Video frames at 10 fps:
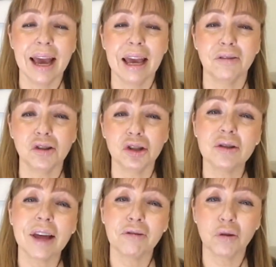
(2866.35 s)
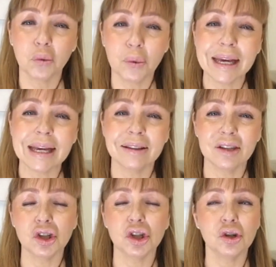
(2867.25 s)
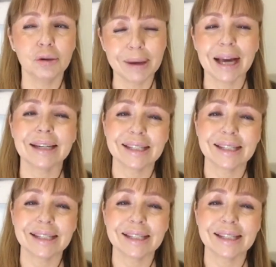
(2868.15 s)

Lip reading: If you do that for a week, you should be able to